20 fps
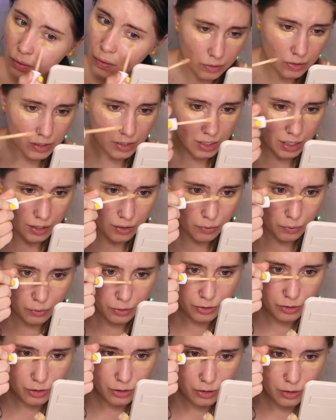it was kind of
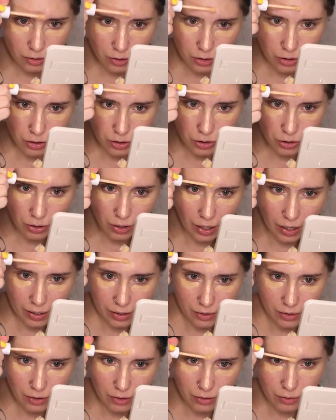orange, to just try
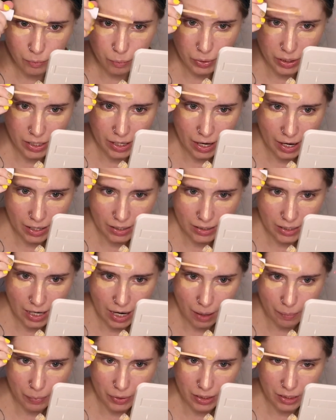to be as
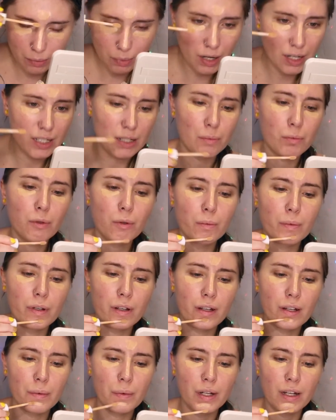happy as possible,
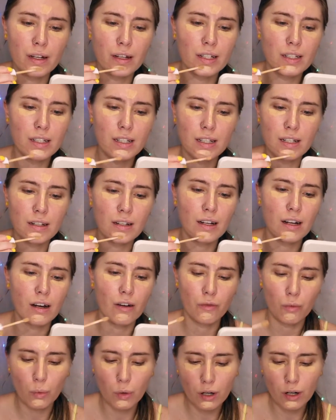but because of
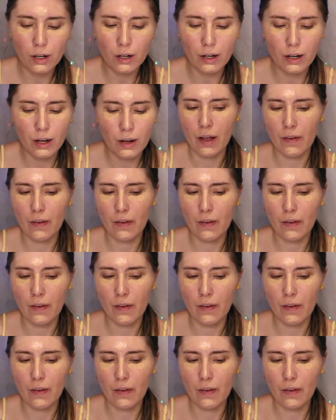work,